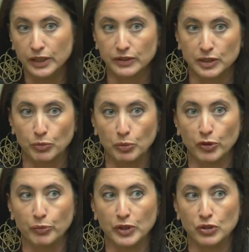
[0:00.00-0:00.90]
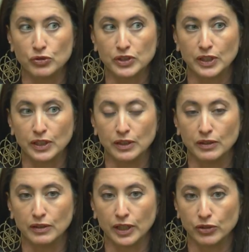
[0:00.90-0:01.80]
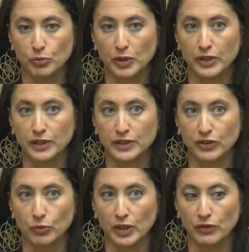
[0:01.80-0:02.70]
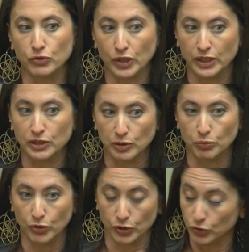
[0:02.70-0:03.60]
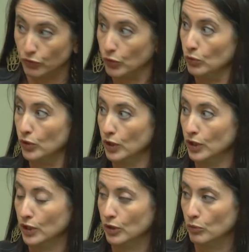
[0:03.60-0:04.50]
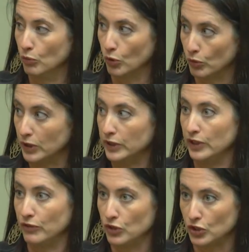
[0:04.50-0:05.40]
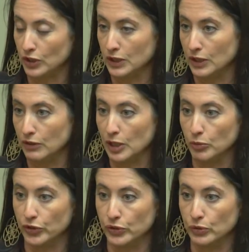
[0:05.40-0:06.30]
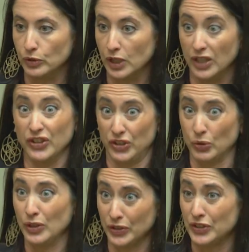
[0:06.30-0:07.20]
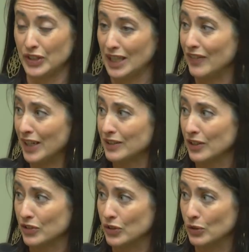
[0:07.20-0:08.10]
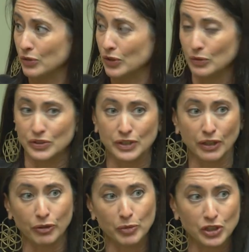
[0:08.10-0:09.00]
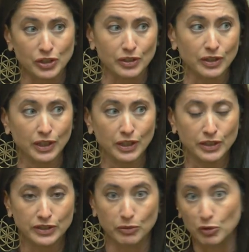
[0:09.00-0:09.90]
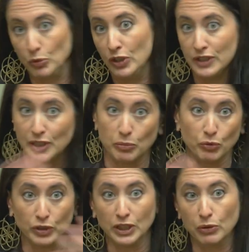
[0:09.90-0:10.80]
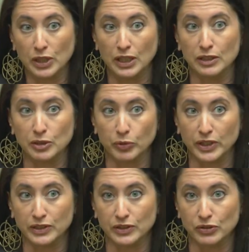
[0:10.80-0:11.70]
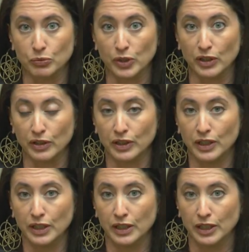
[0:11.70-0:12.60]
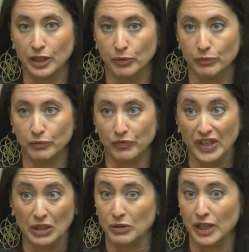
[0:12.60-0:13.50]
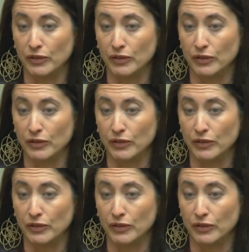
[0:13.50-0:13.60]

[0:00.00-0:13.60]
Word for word: you know, some people have been interested in hydroponics as a way of trying to produce food more quickly and efficiently than they're able to on the soils that they have access to. So as Sierra mentioned, some communities have been relocated to places where um, they don't